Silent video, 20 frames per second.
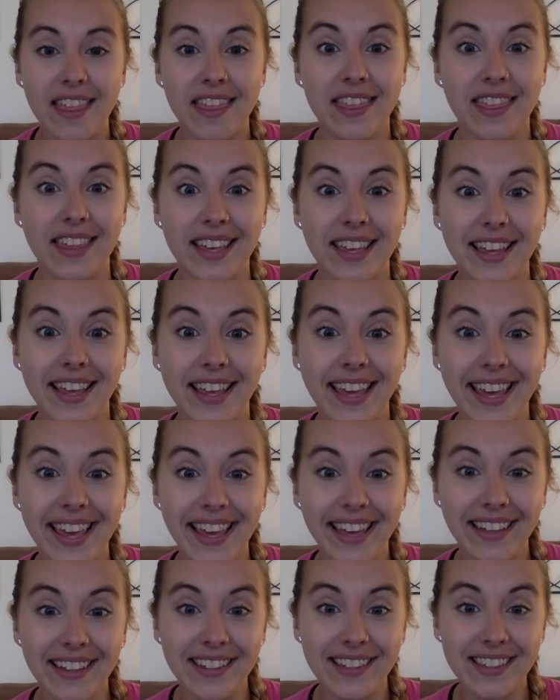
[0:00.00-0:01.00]
The
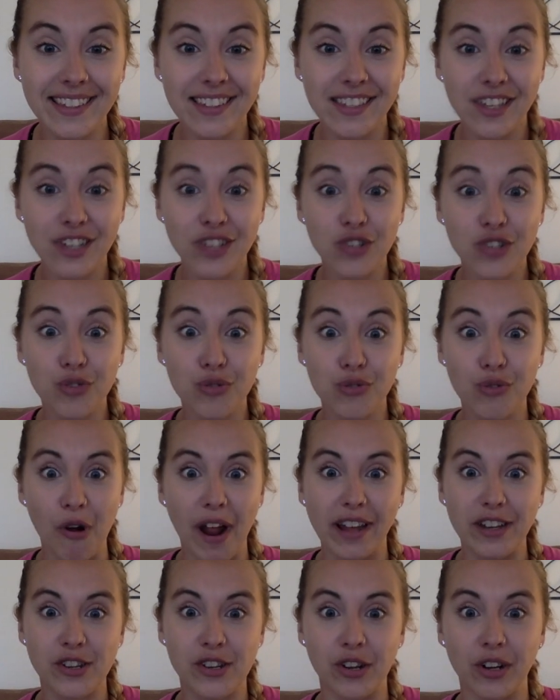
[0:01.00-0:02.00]
Kids'
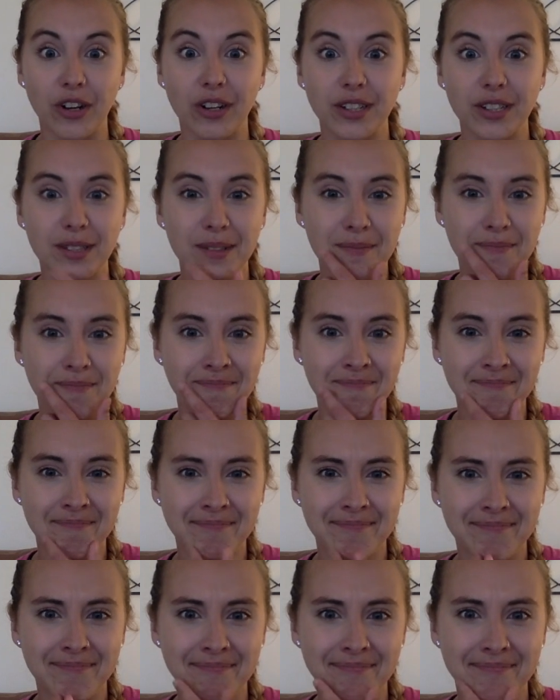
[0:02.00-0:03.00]
Treasures.
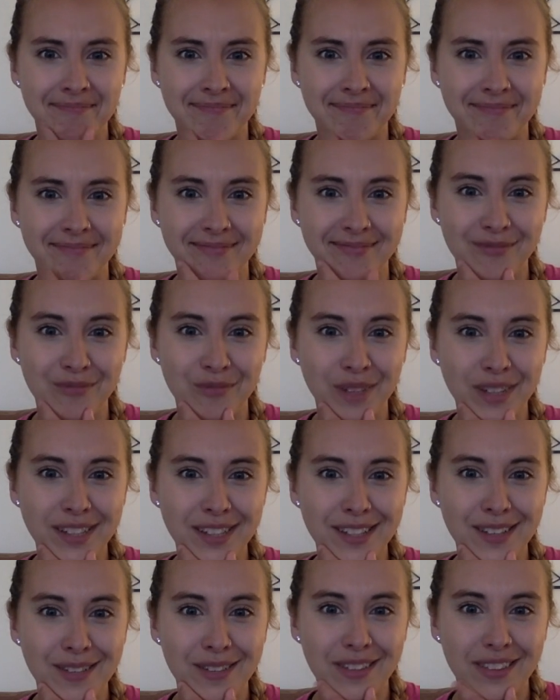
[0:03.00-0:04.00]
What
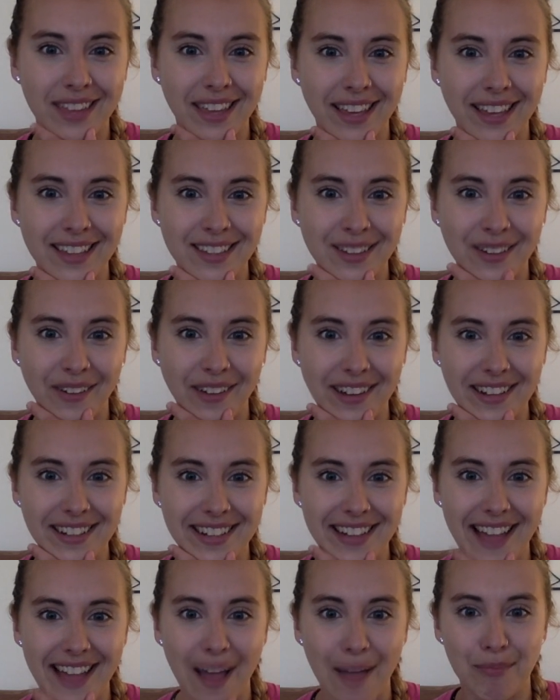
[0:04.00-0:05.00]
do you think is going
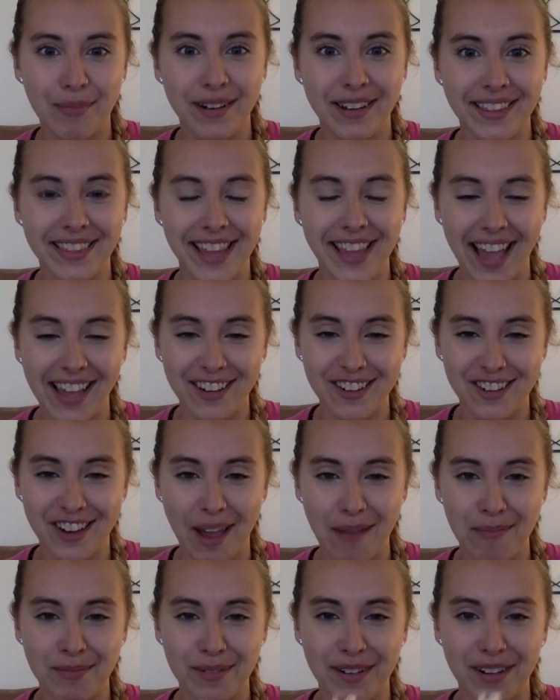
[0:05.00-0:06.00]
to happen in that
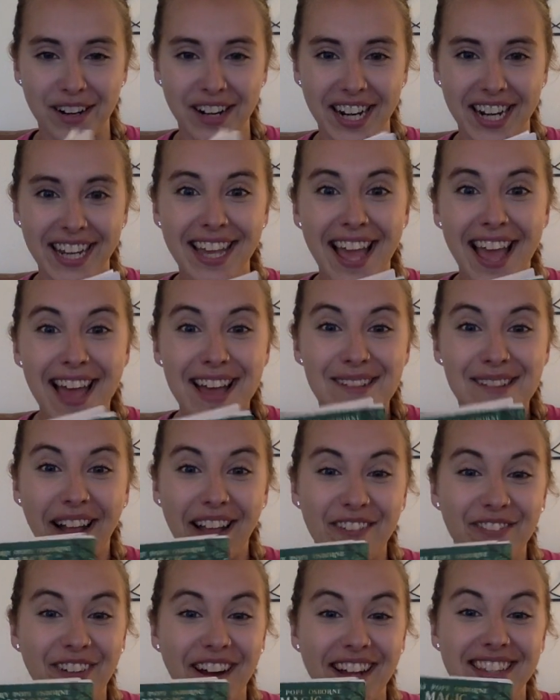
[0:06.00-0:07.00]
chapter?
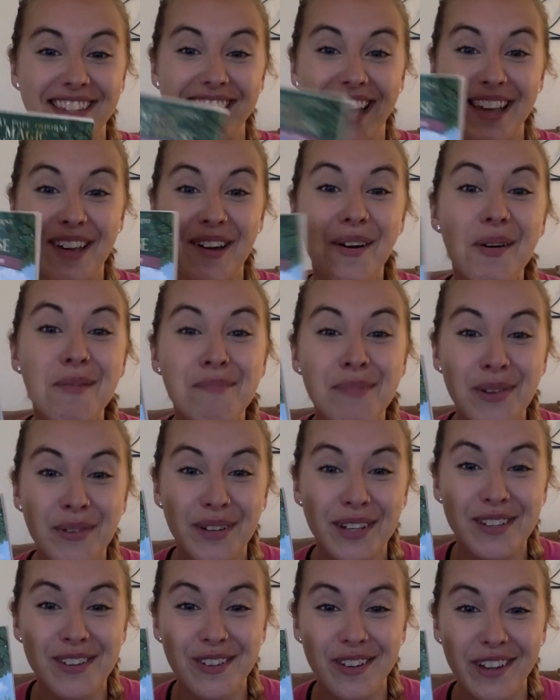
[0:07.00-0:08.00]
My friends, I hope you
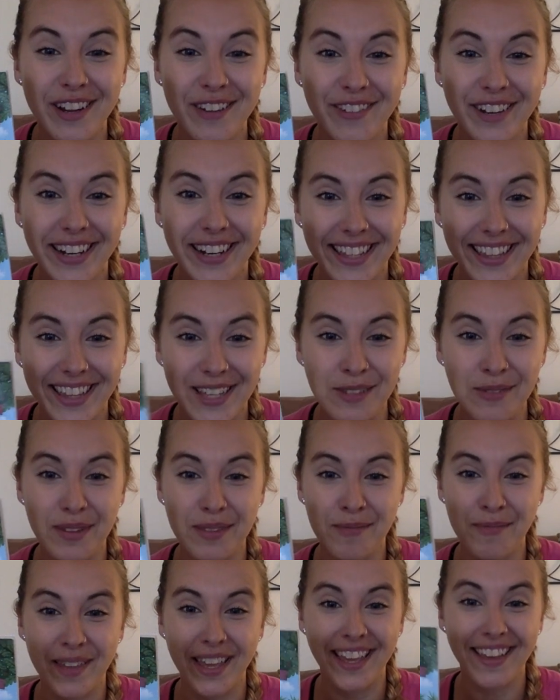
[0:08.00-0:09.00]
enjoy reading this
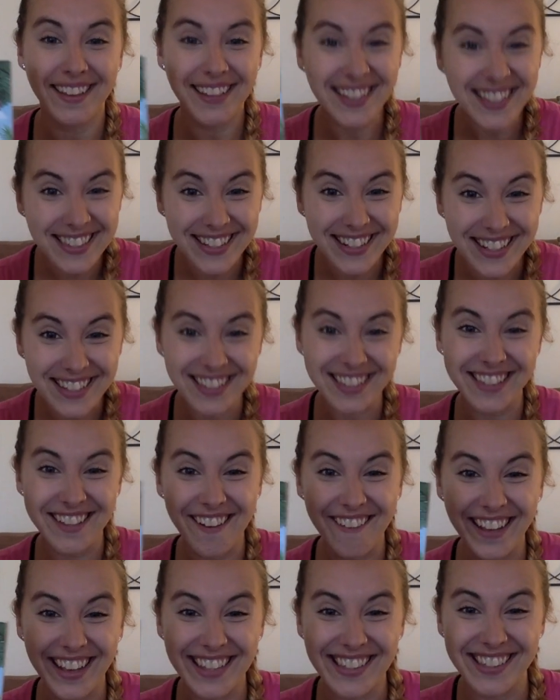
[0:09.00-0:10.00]
with me. Isn't it
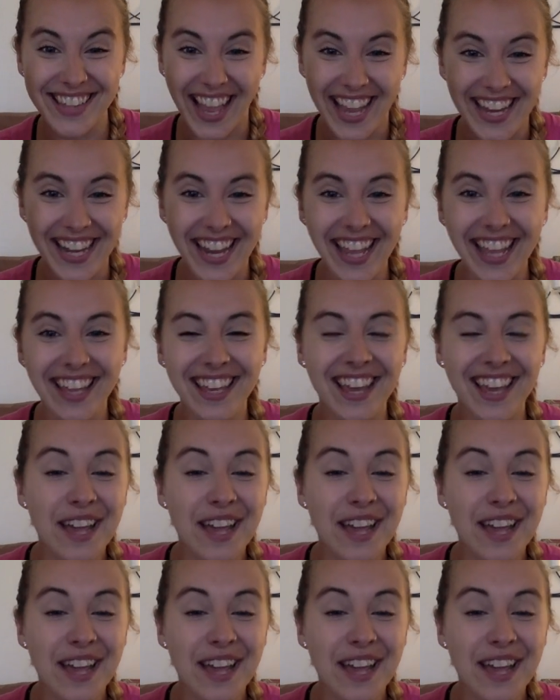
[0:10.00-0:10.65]
so exciting?